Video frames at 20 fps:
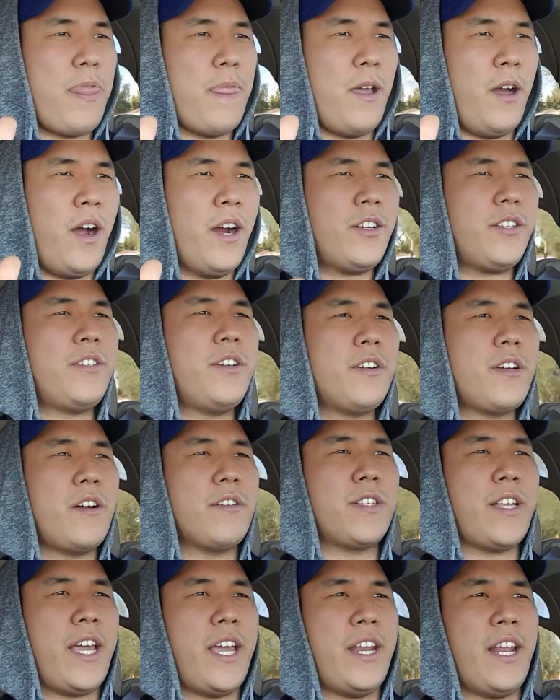Arsenal
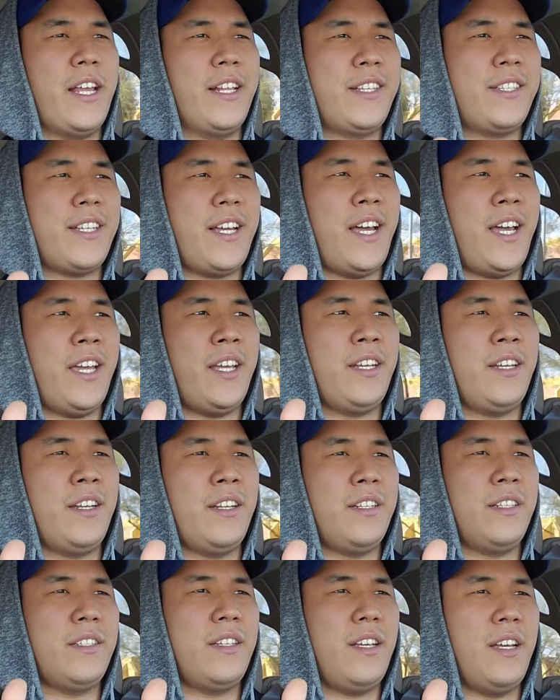goes ahead and
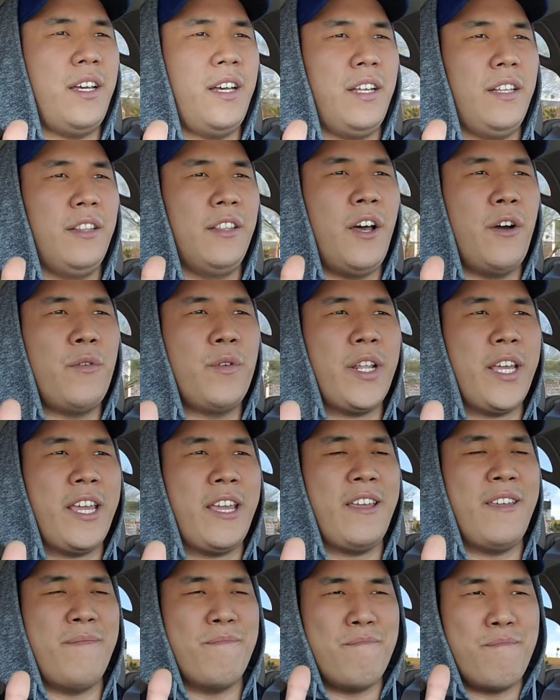sign uh,
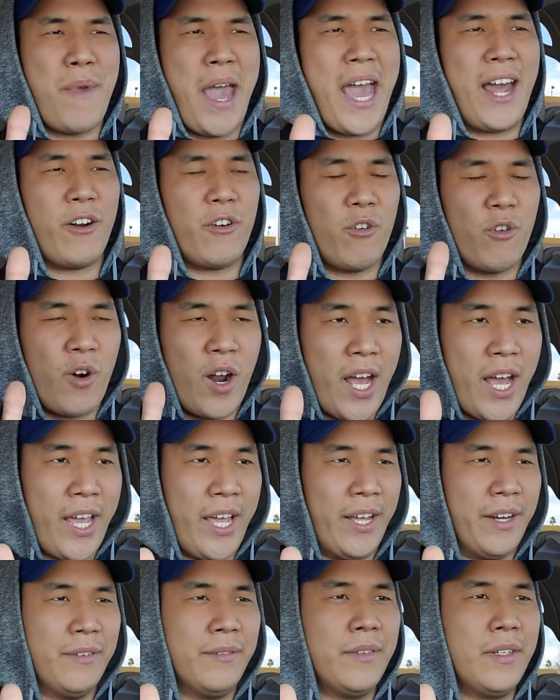loanee Mat
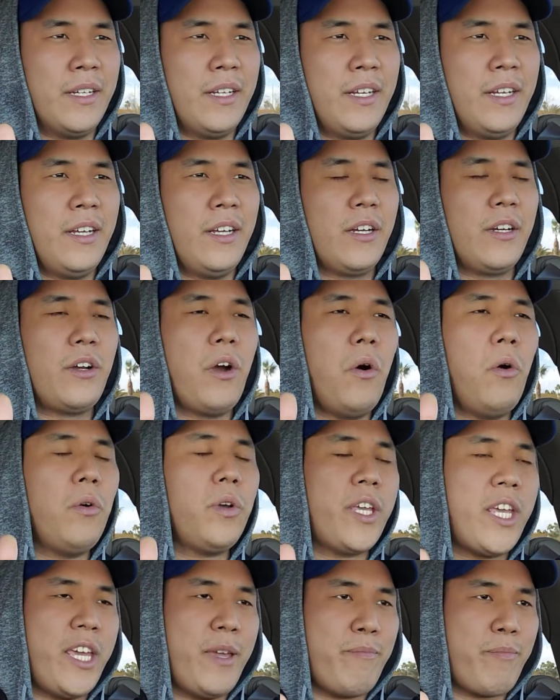Ryan,
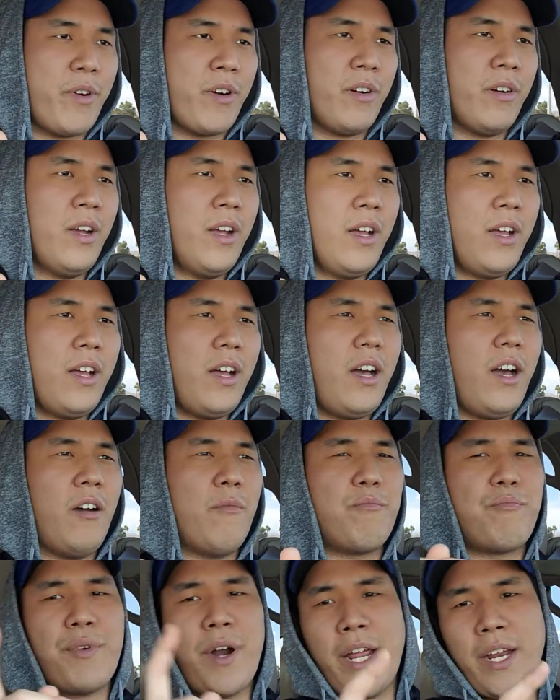goalkeeper
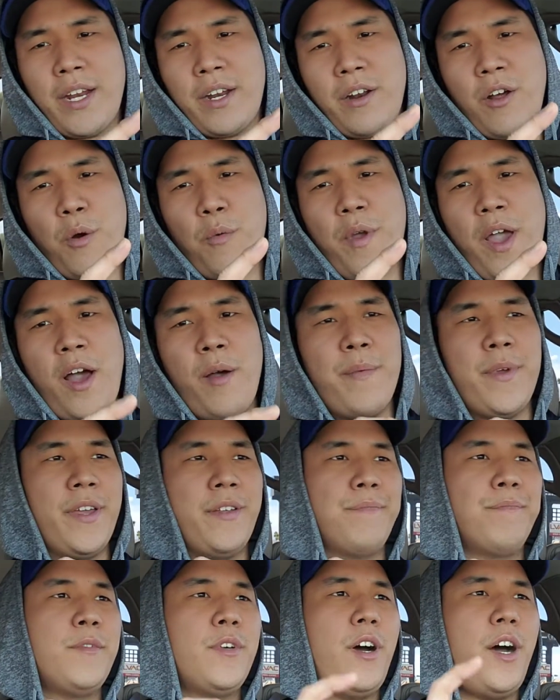of Brighton and Hove
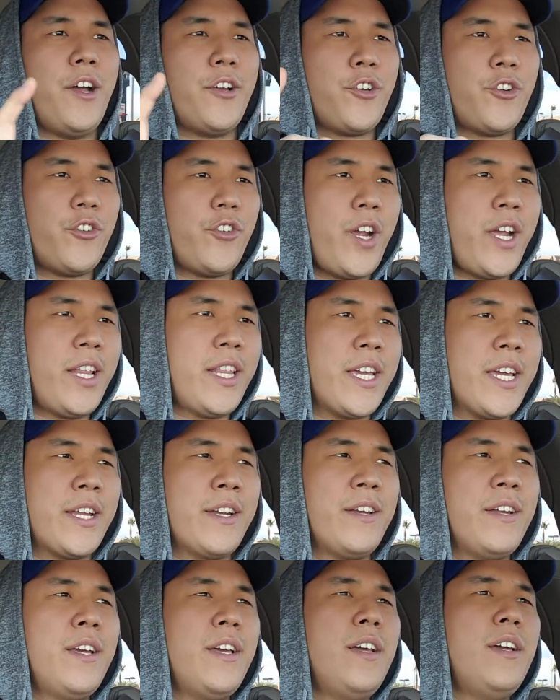Albion,
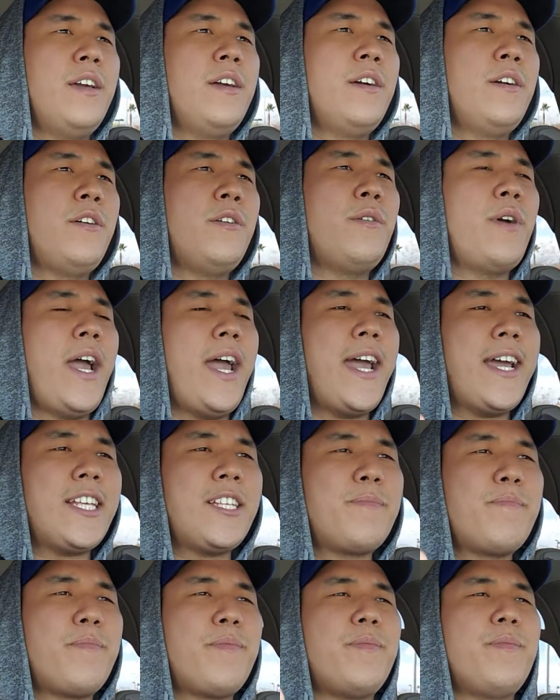Australian, who
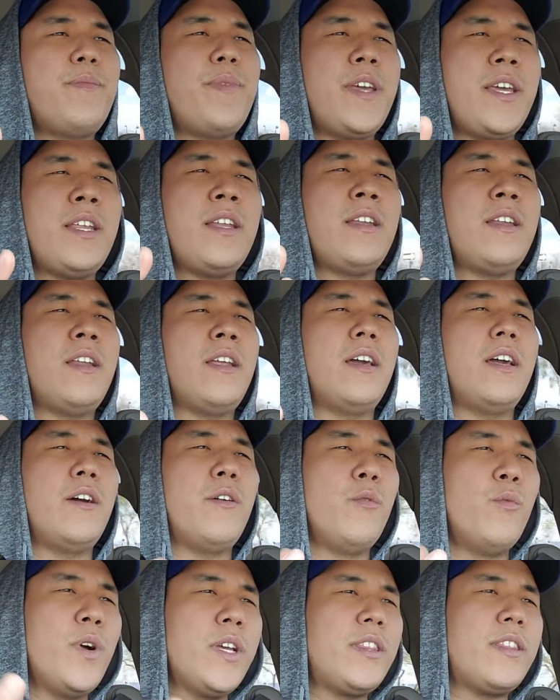has been
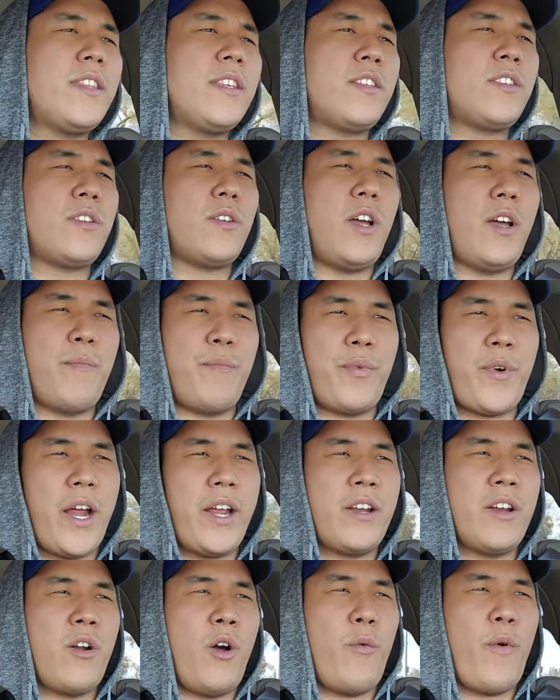with this uh,
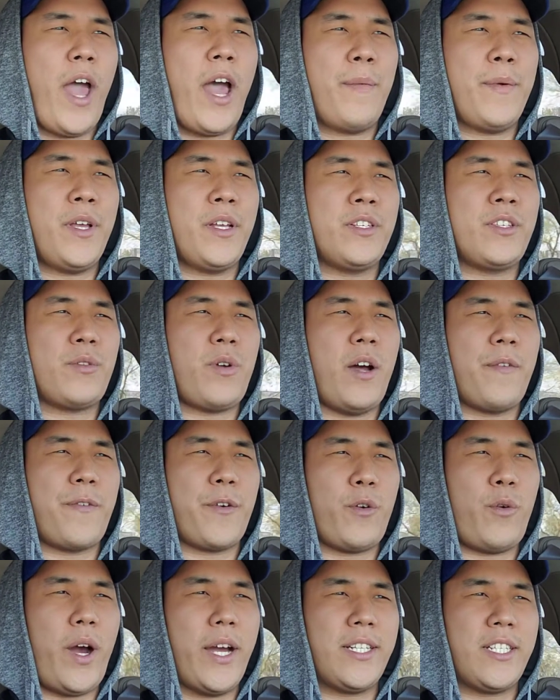Brighton Hove Albion squad
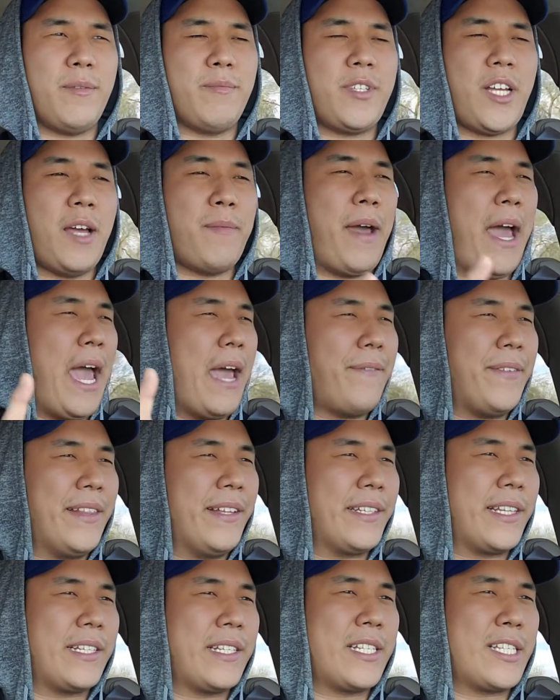for quite some time. I haven't
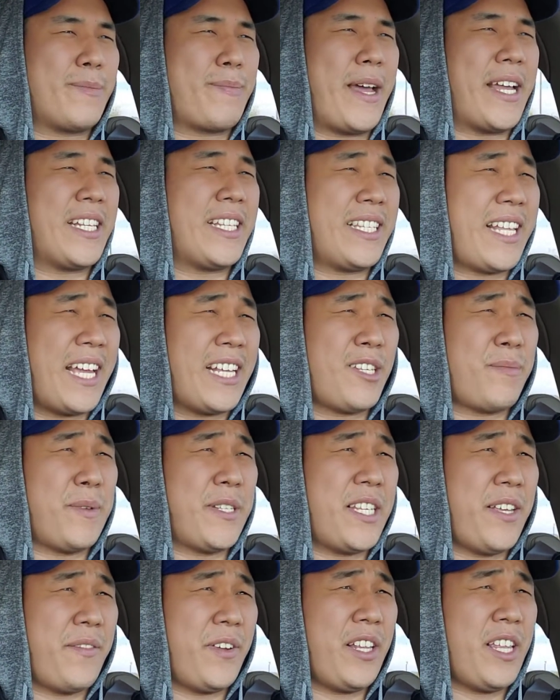looked at the stats
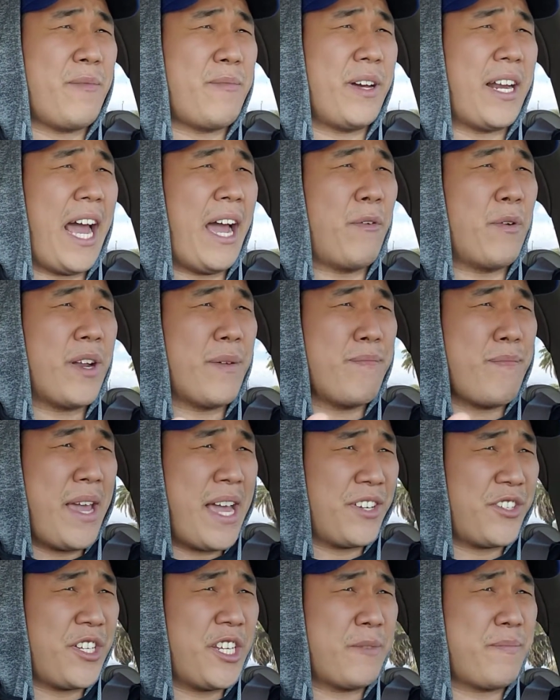specifically, but I would
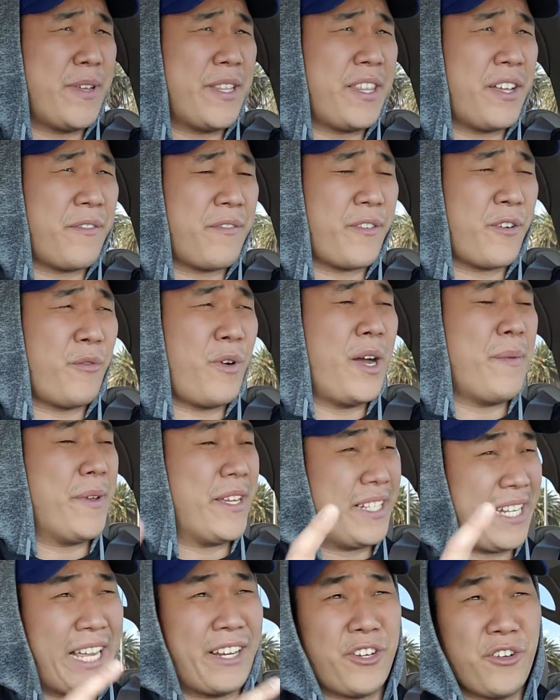imagine he's been there for a while
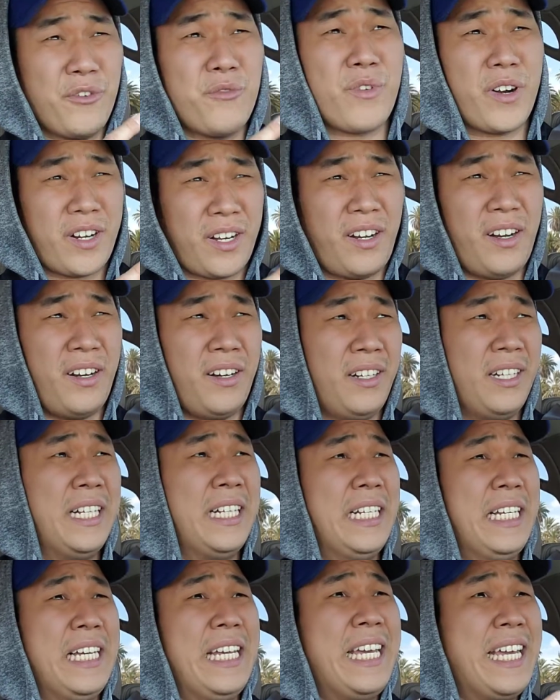because I do recall
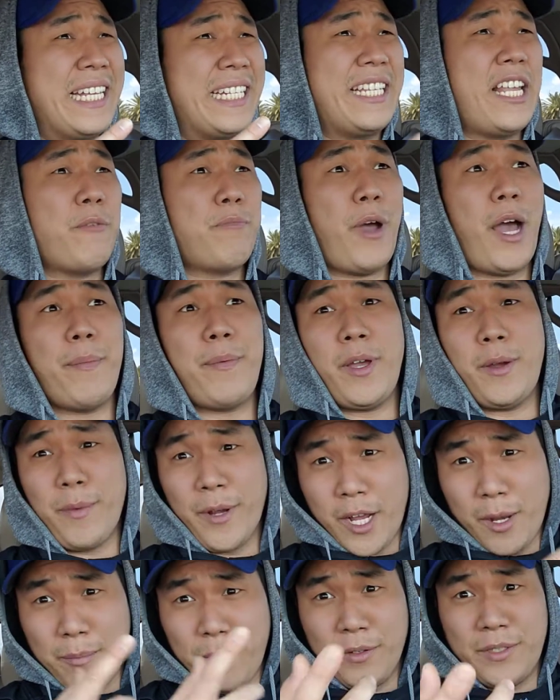his name popping up a
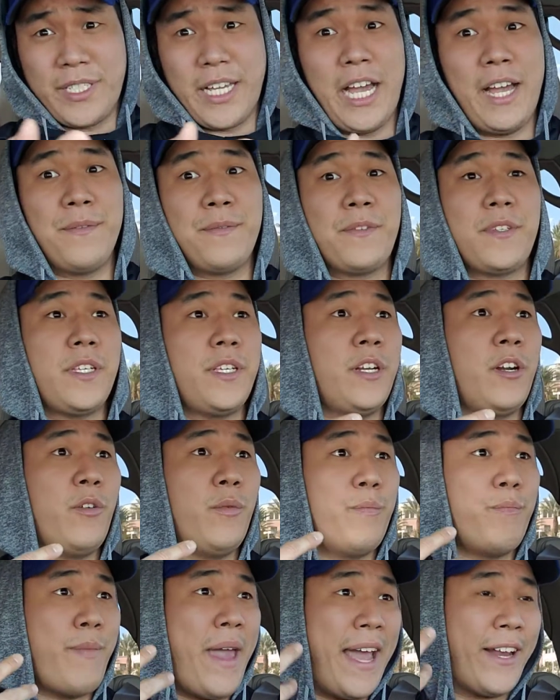couple of times, you know,
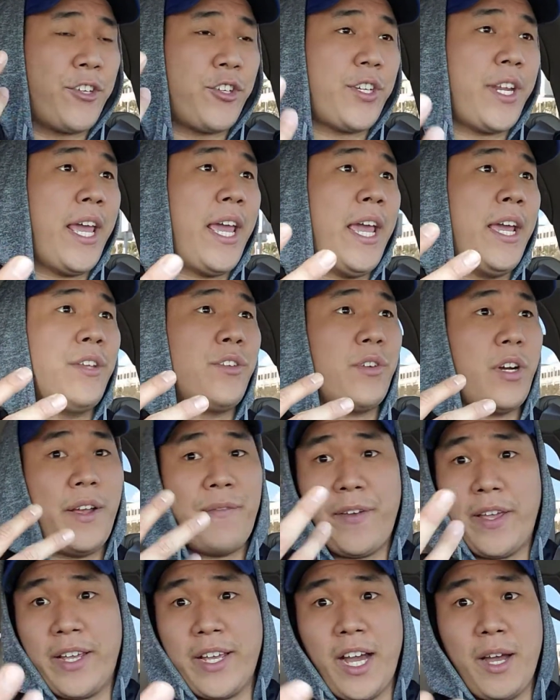match days or
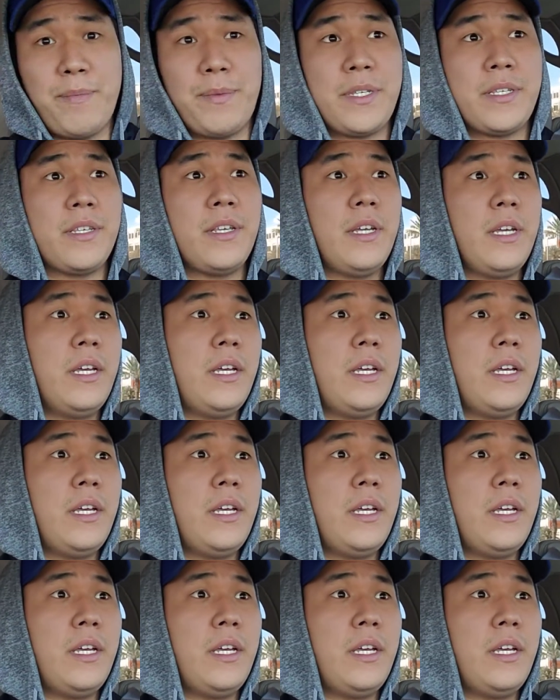FA Cups.